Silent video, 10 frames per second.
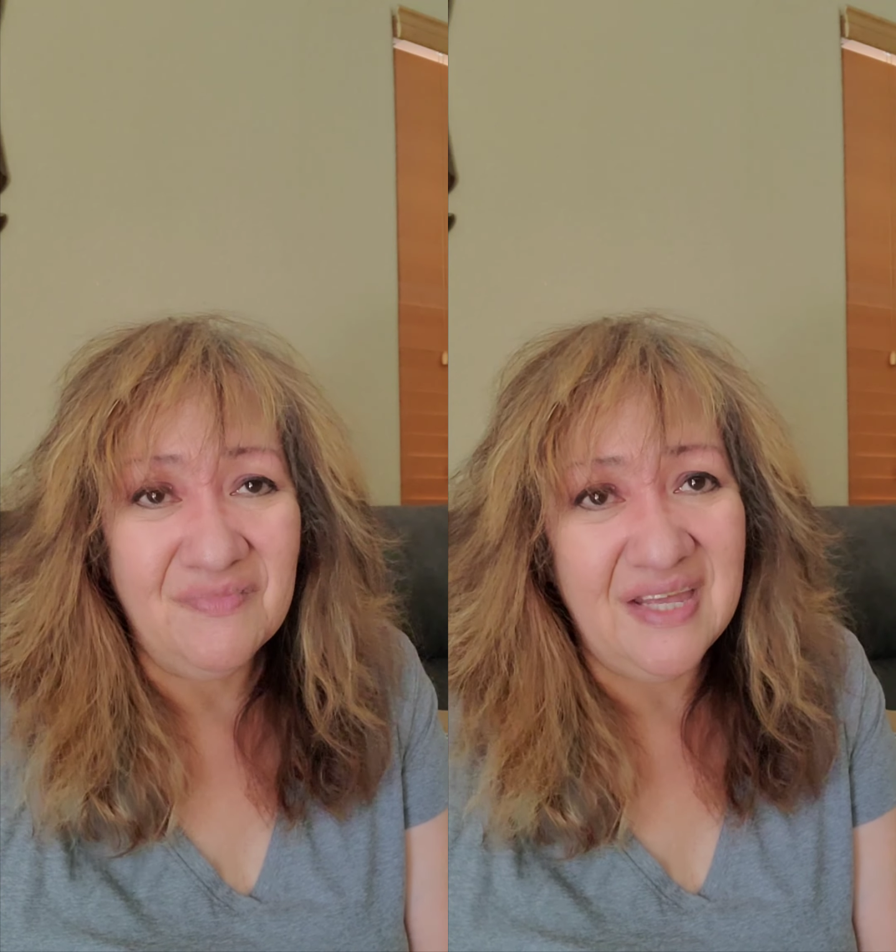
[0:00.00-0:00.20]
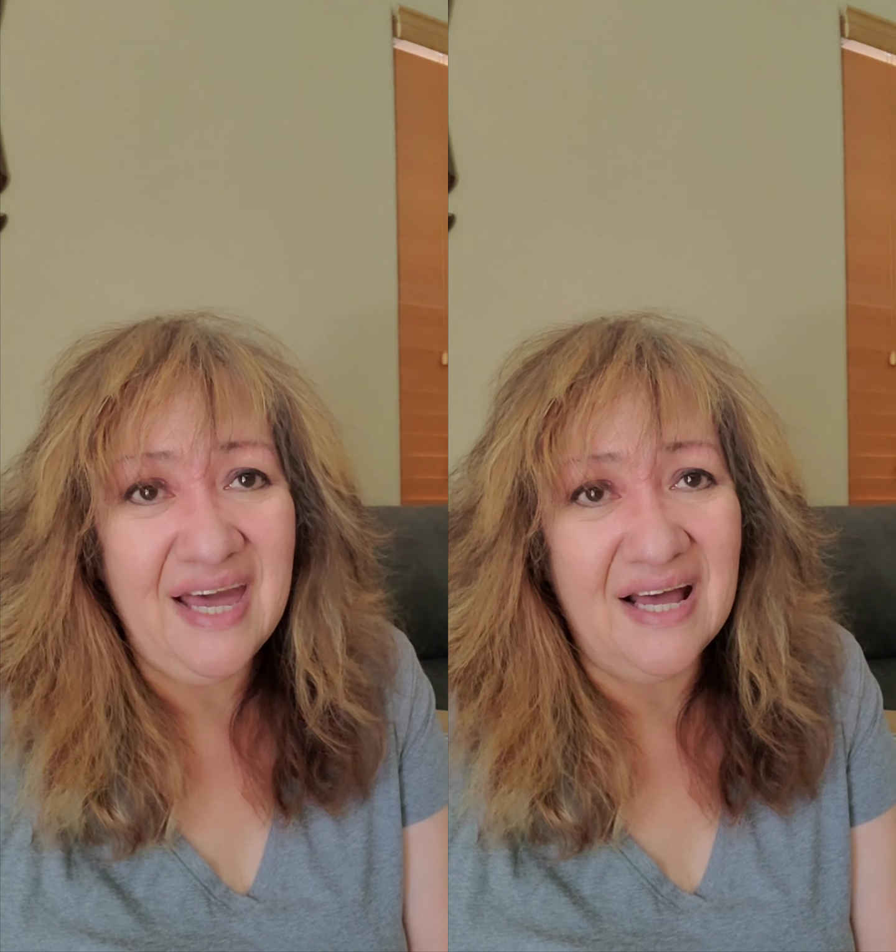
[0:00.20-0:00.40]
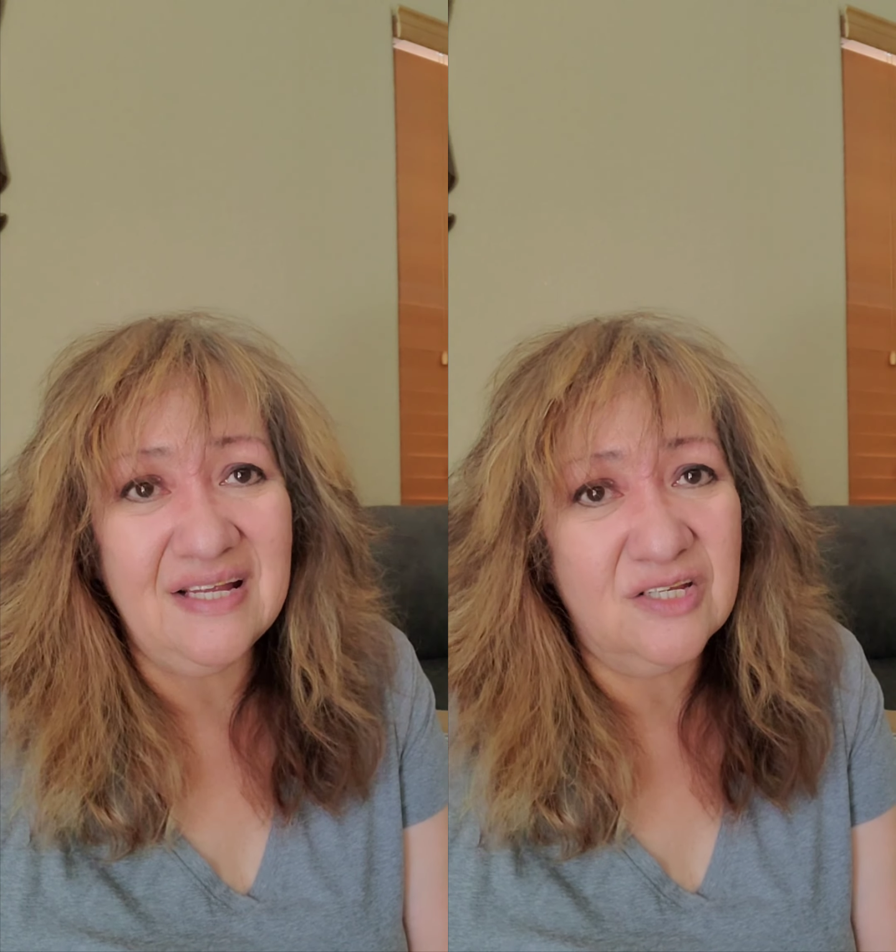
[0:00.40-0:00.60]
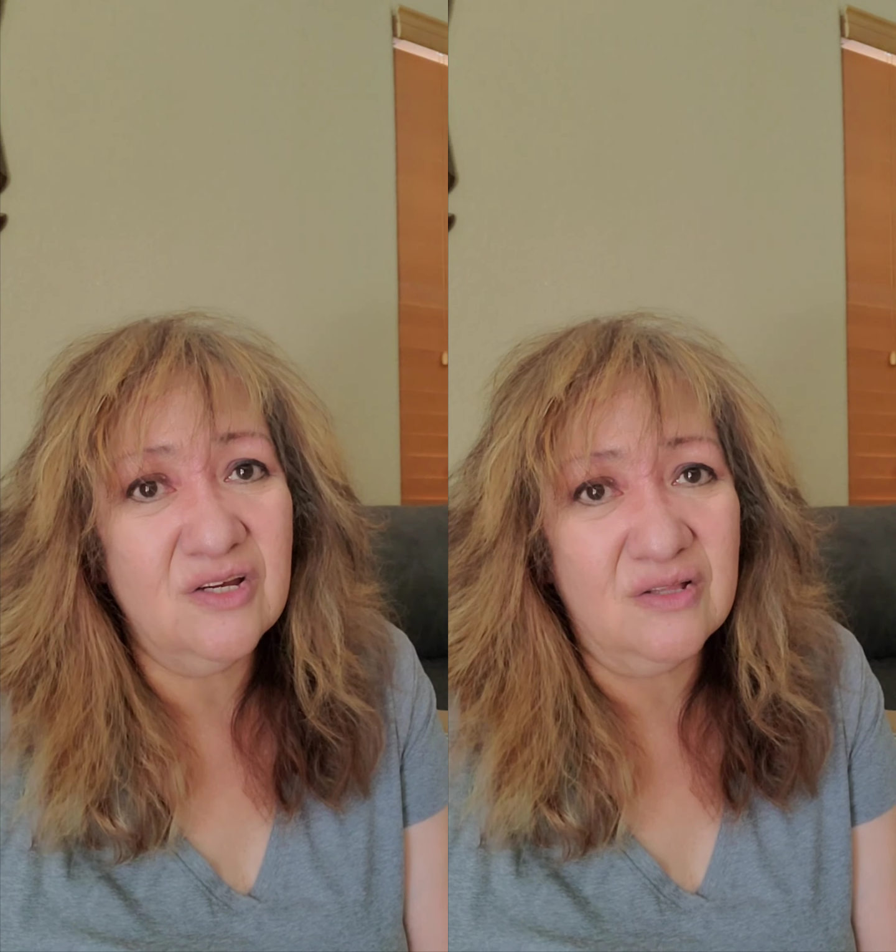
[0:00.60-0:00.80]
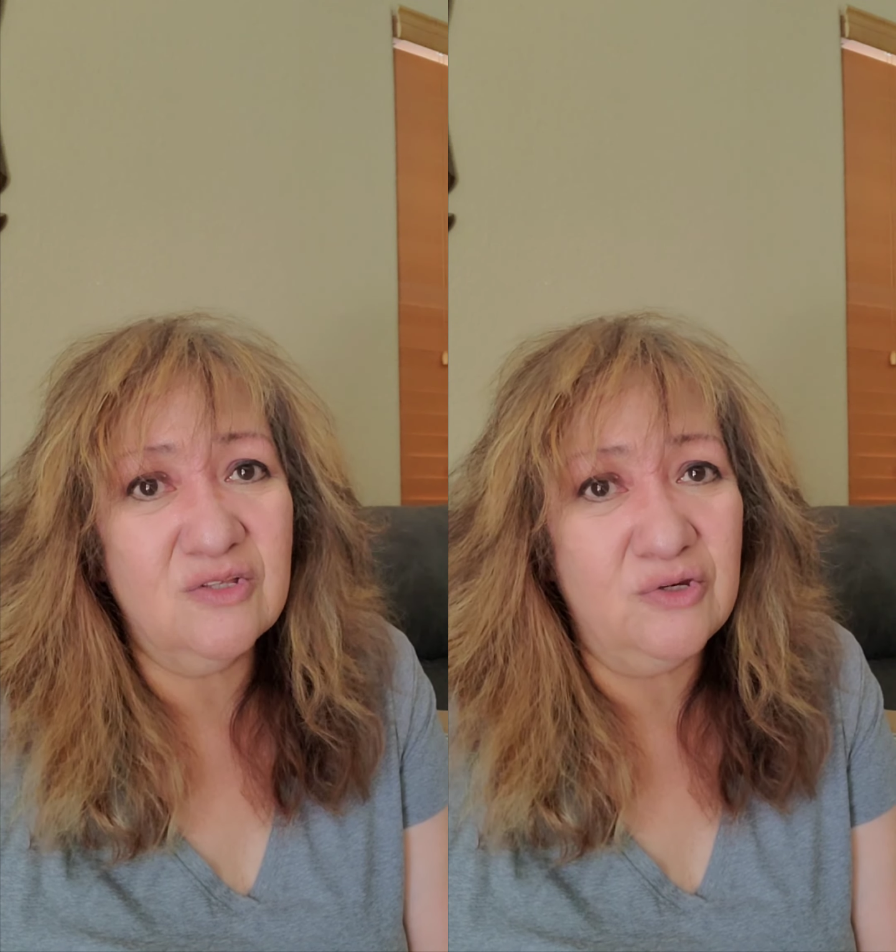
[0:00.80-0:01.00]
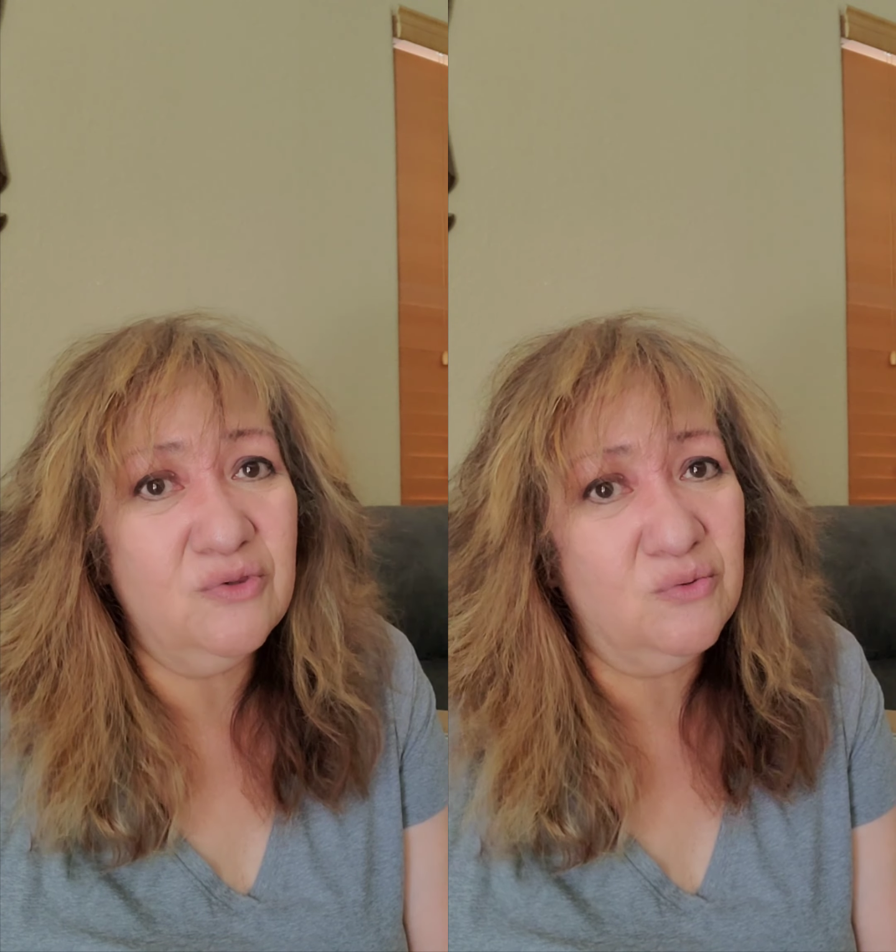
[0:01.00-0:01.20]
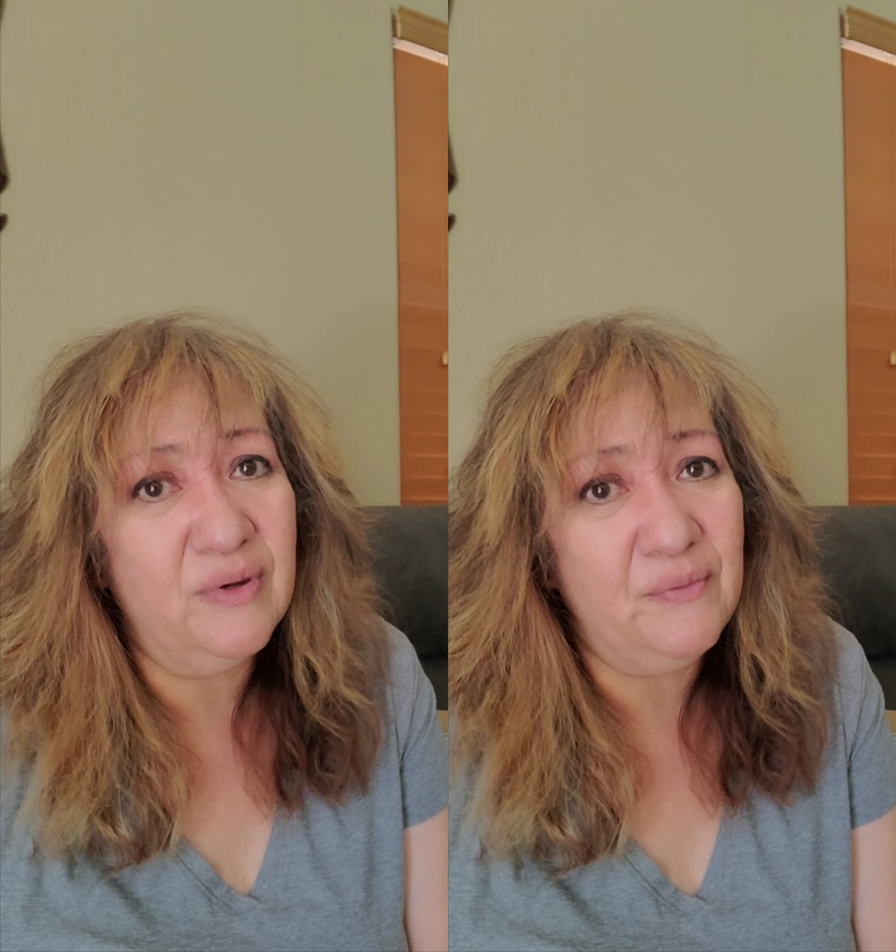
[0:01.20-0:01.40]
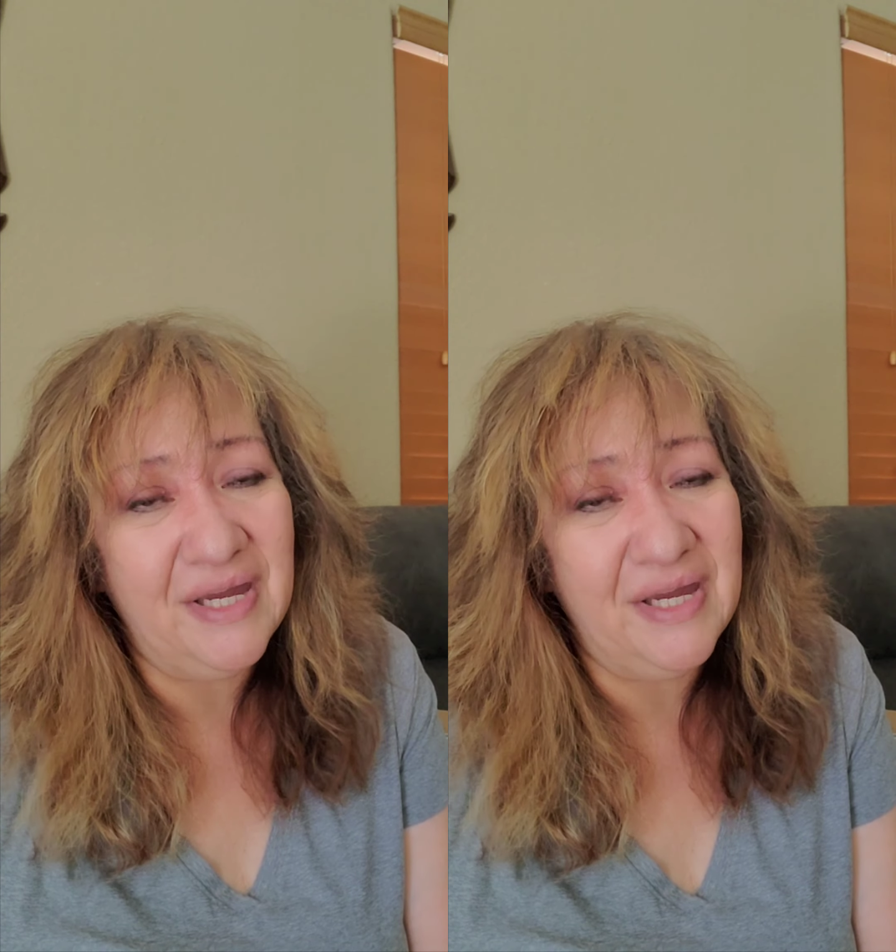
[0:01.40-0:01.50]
yeah, it took two, three